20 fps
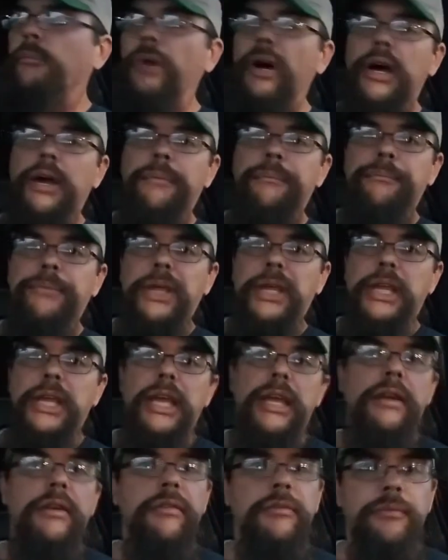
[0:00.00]
But
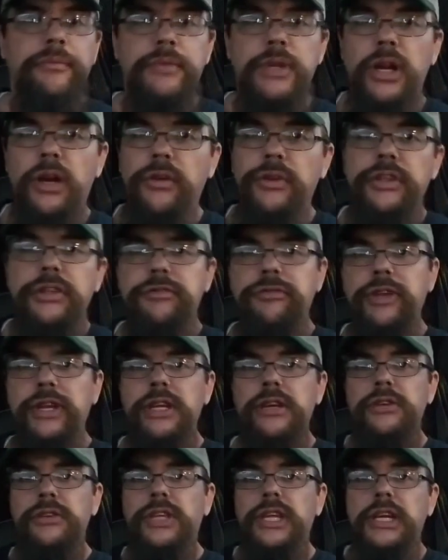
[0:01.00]
again, you know, this
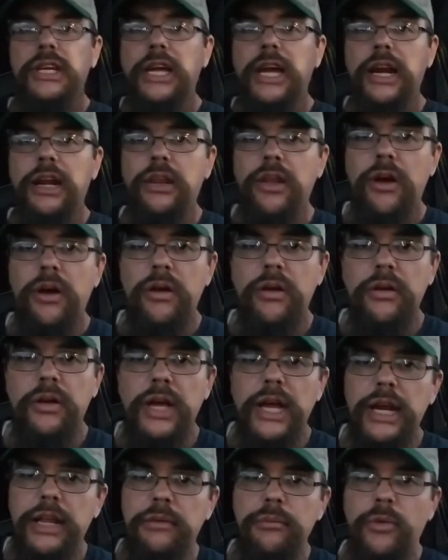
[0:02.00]
video is getting kind of long.
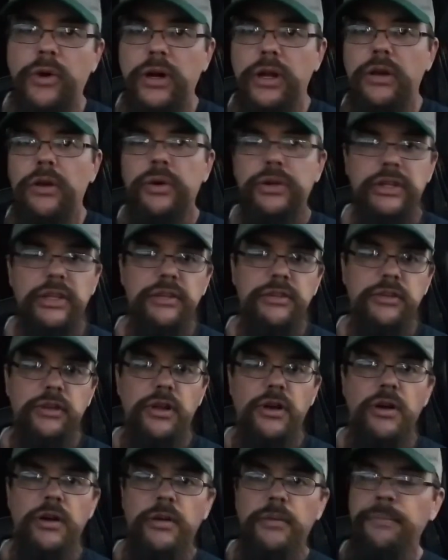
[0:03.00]
I didn't want to go it this
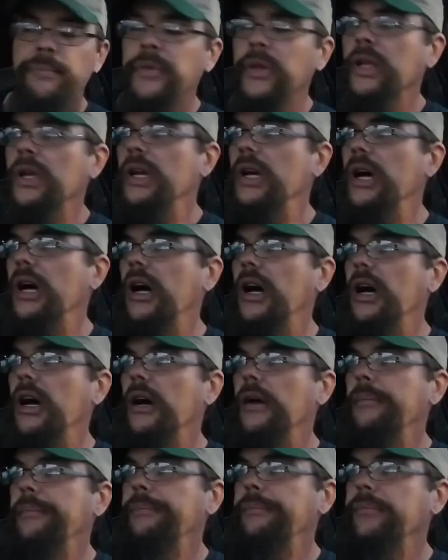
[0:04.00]
long.
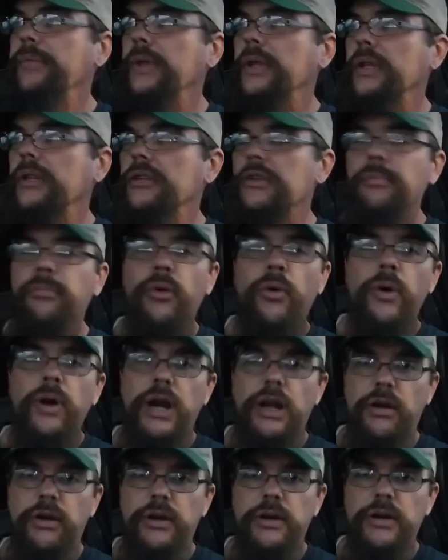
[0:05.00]
Um, it's
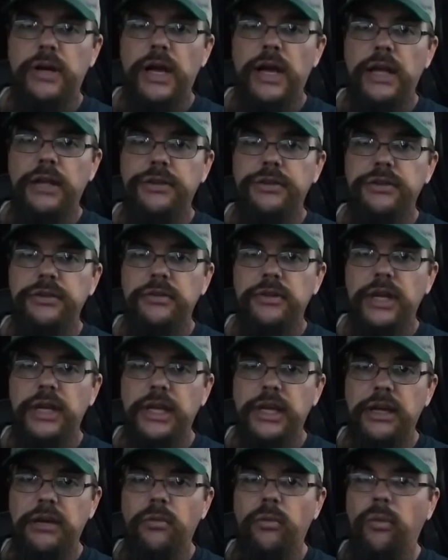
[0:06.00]
important out here, guys.
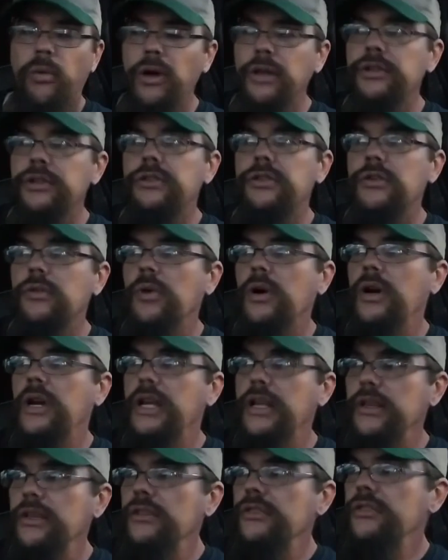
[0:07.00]
Again, once you are
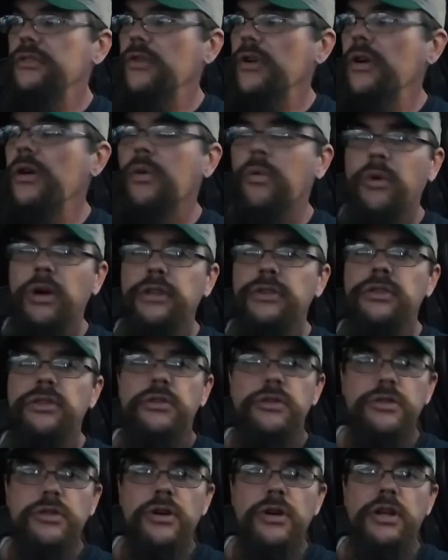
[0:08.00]
in the struggle, once
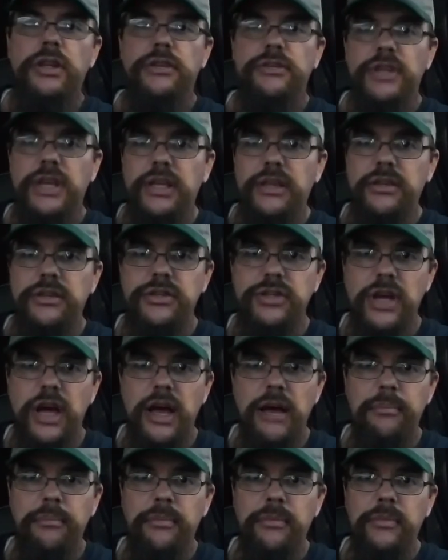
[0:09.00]
your truck is in the
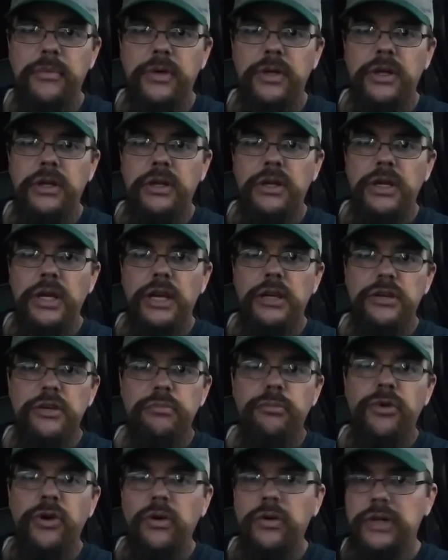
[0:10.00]
shop and you're
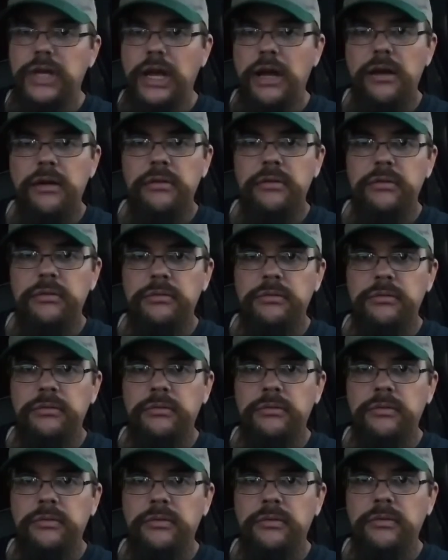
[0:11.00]
broke down
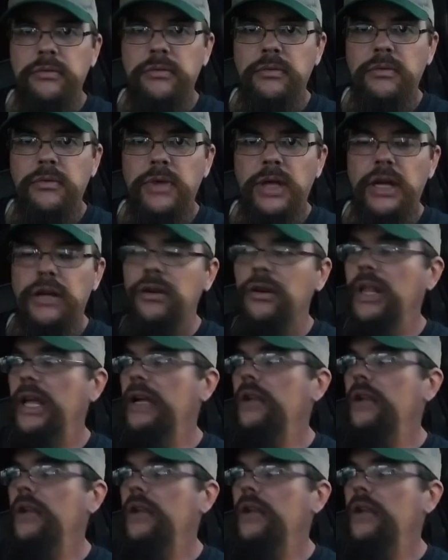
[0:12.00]
and you're